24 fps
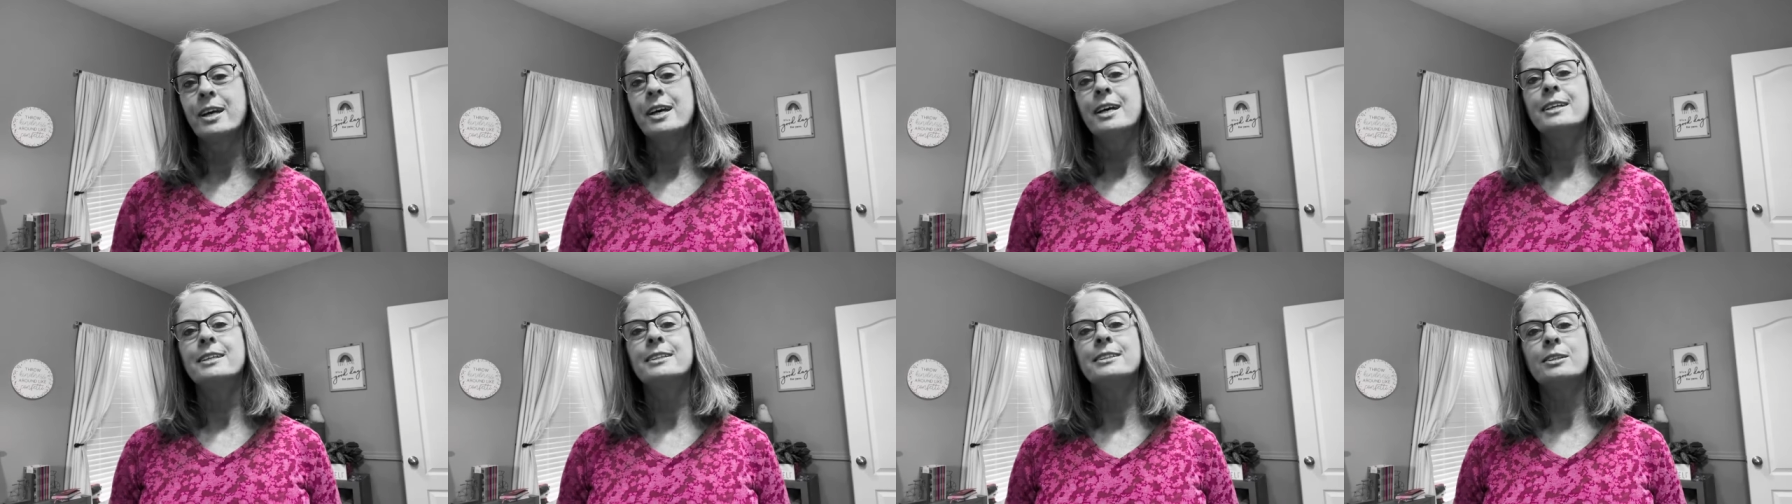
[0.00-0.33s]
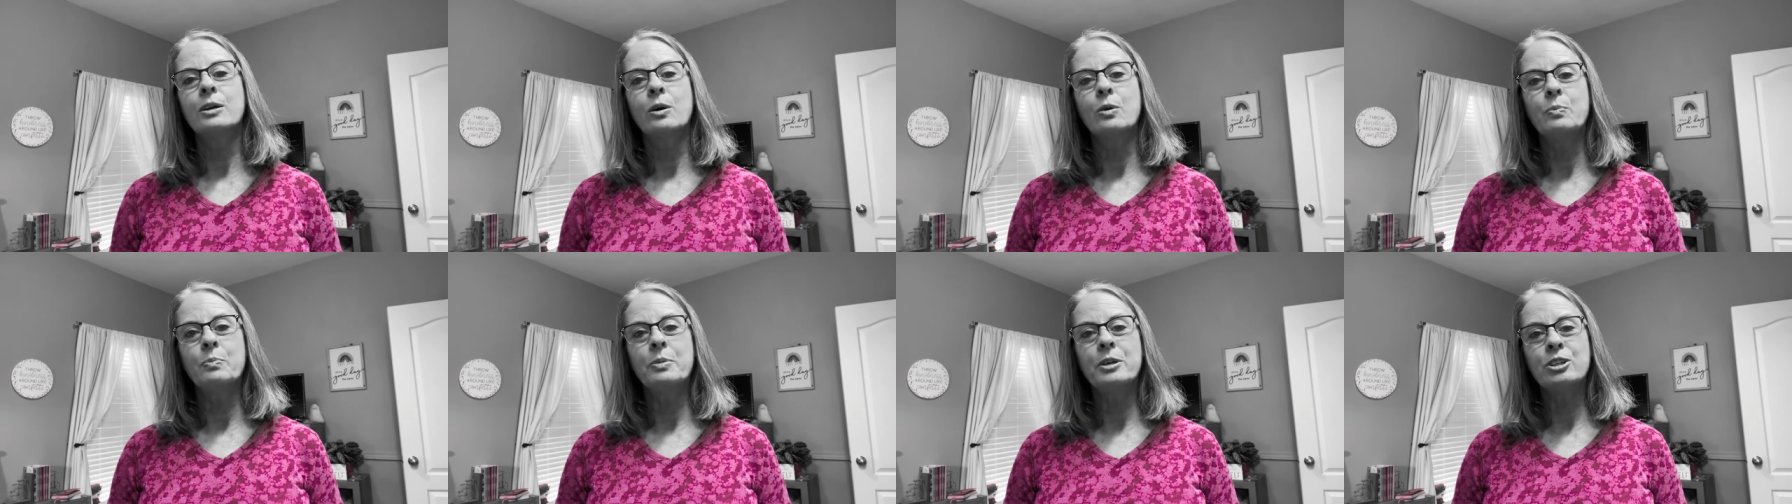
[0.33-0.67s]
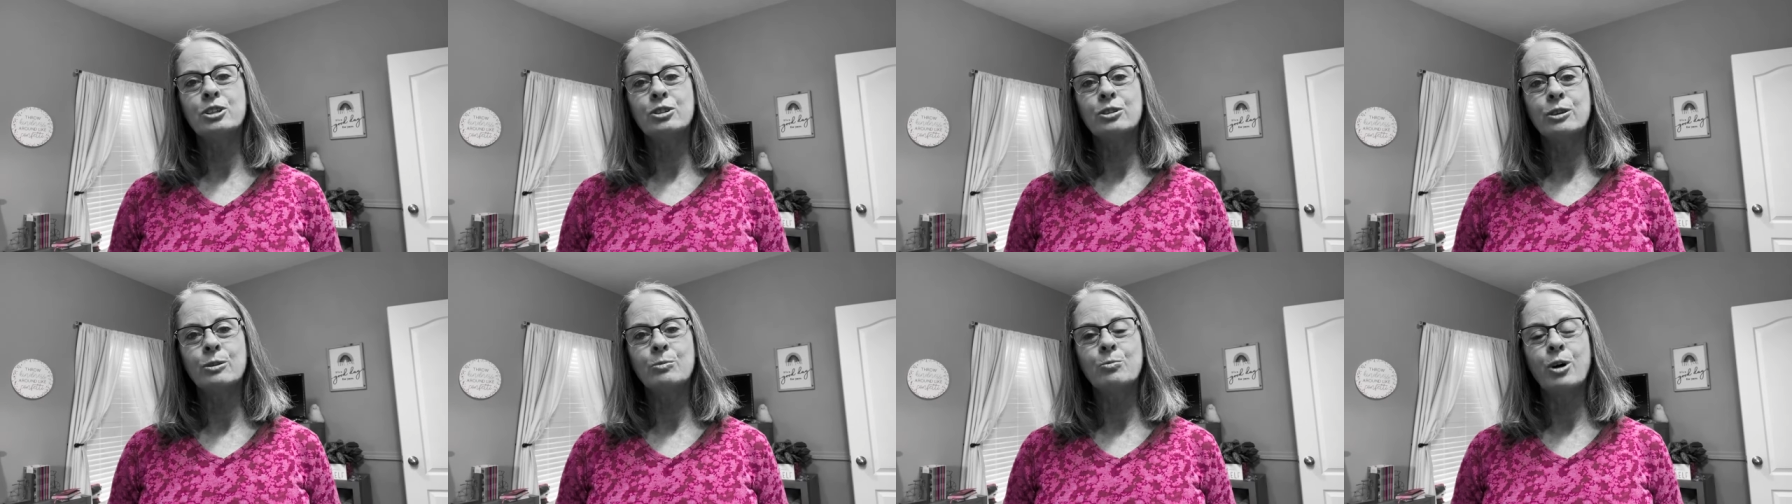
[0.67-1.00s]
So be
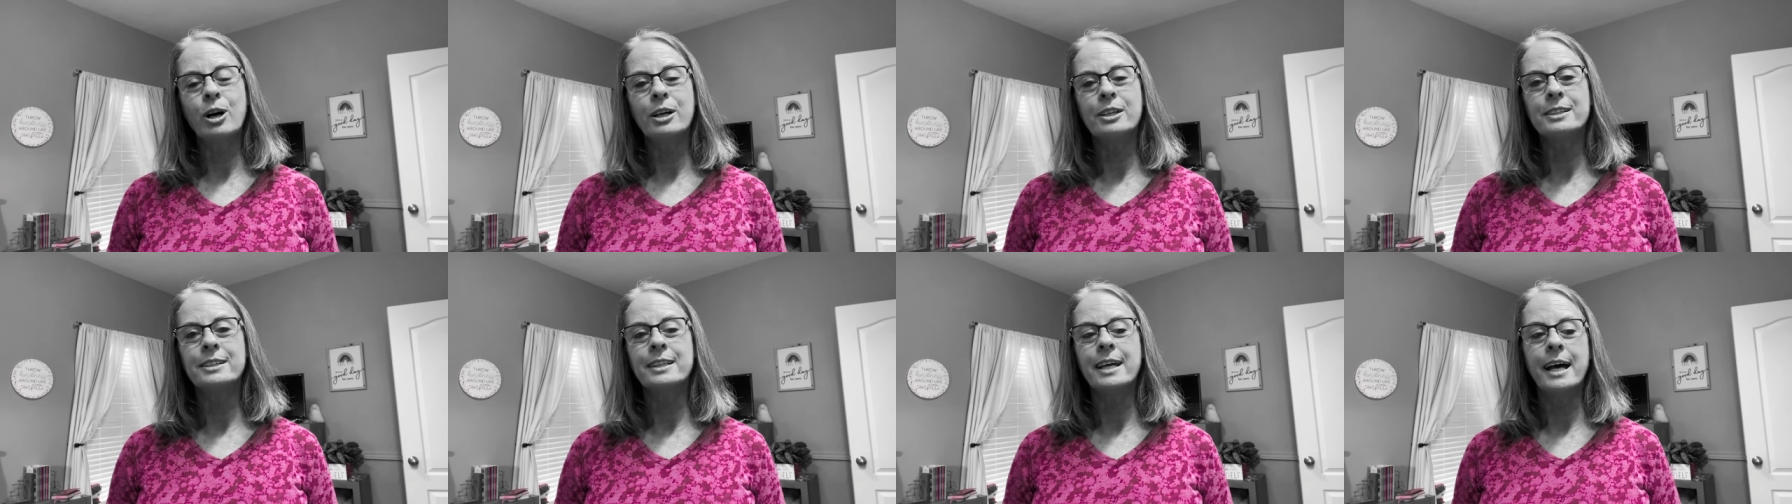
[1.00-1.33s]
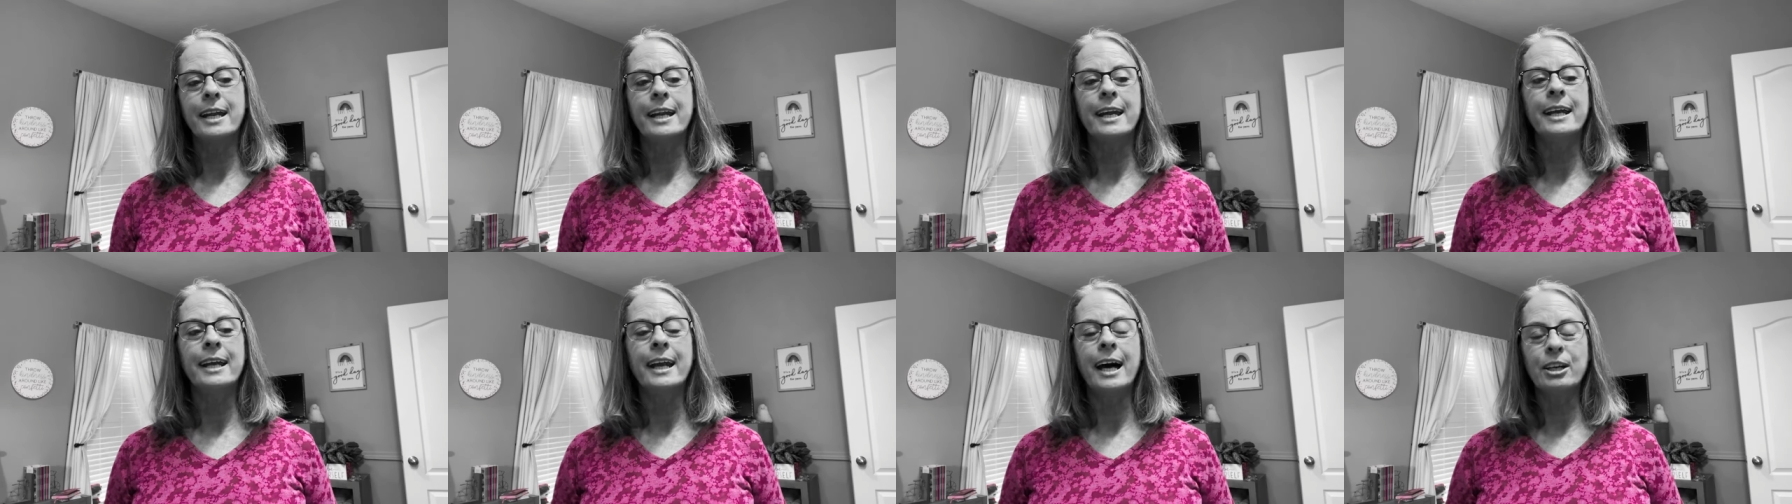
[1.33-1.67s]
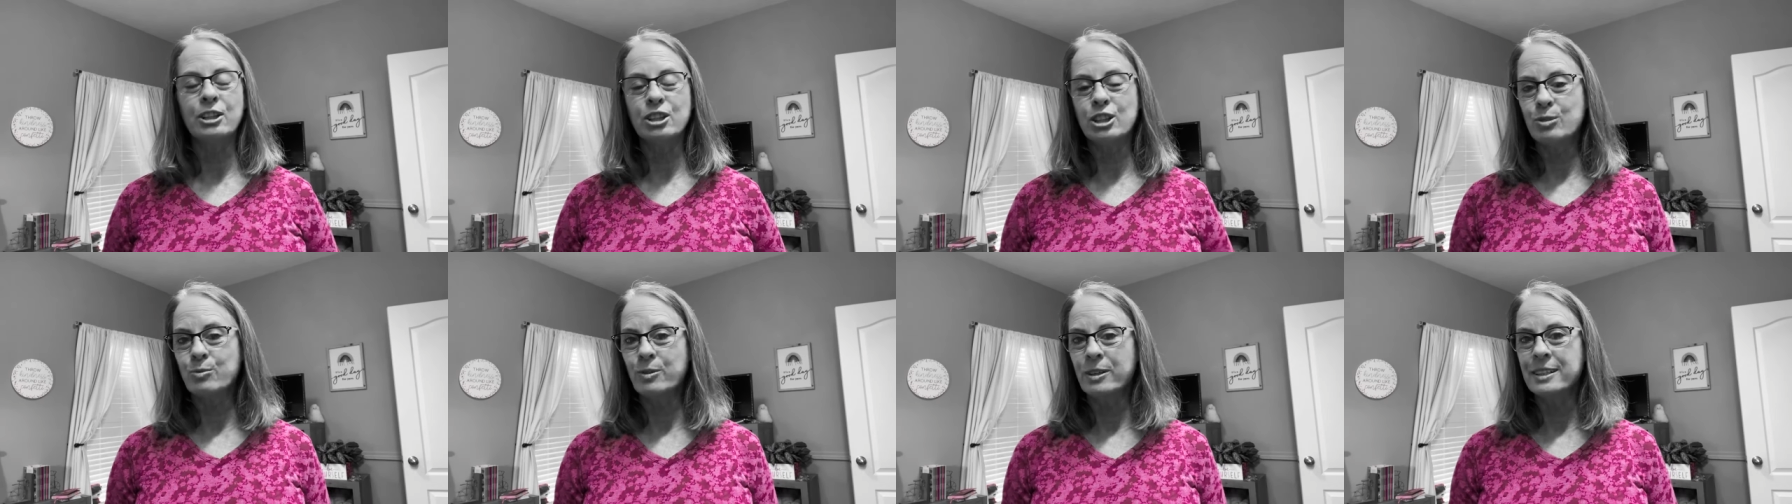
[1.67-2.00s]
sure and watch that. And I
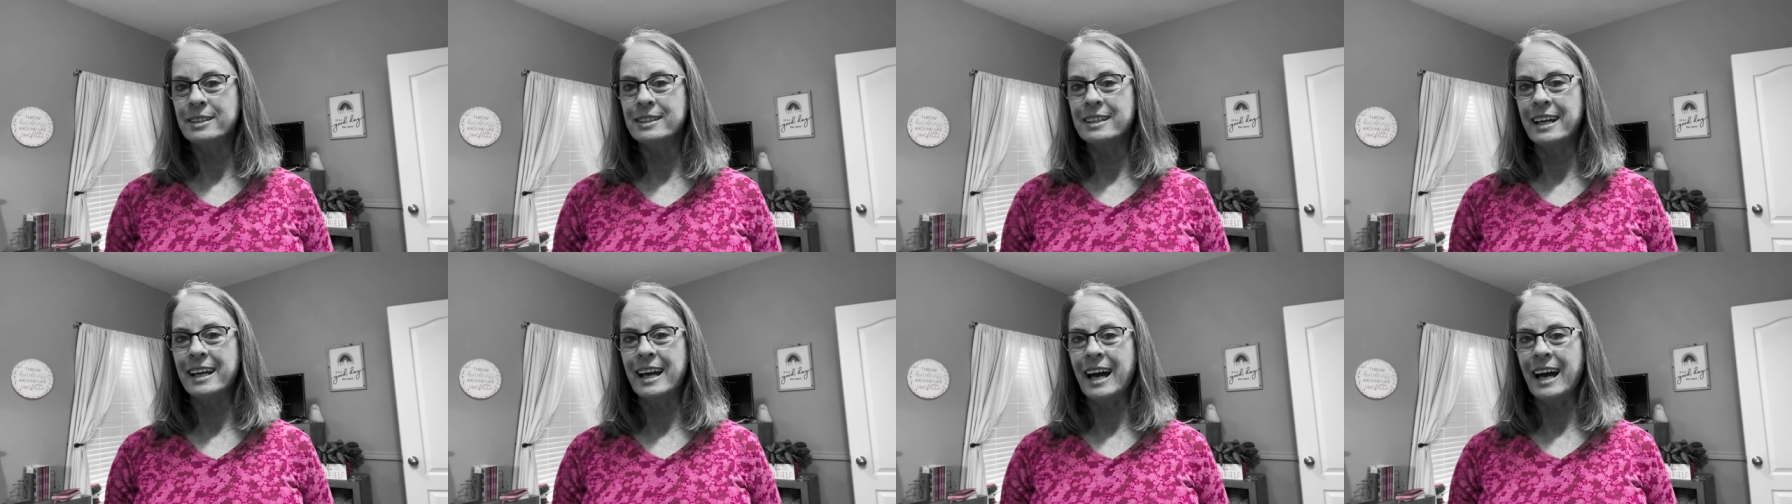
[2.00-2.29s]
just want to say